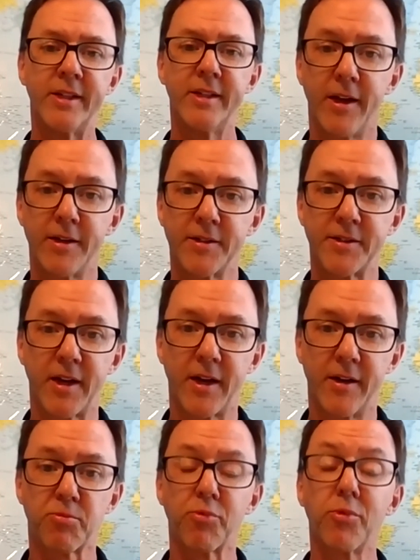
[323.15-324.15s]
And
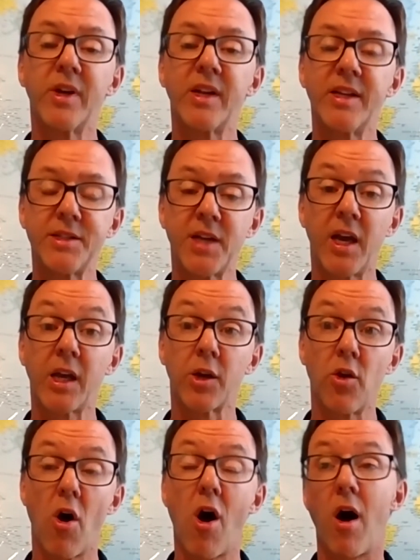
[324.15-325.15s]
it's really
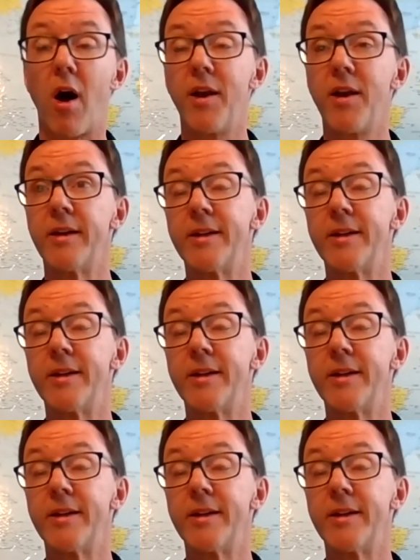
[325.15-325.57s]
taken on,